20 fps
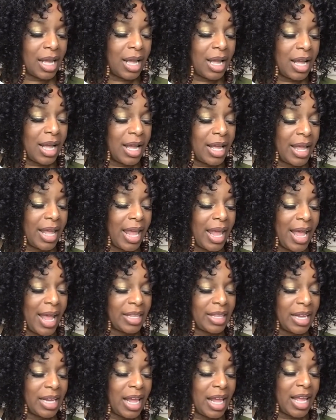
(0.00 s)

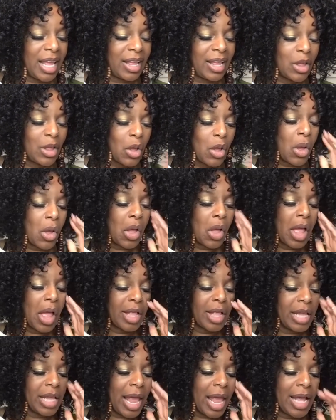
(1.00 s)
Anthony
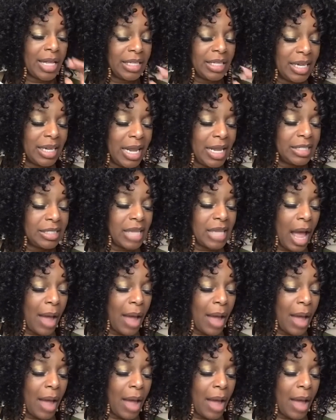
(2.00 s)
and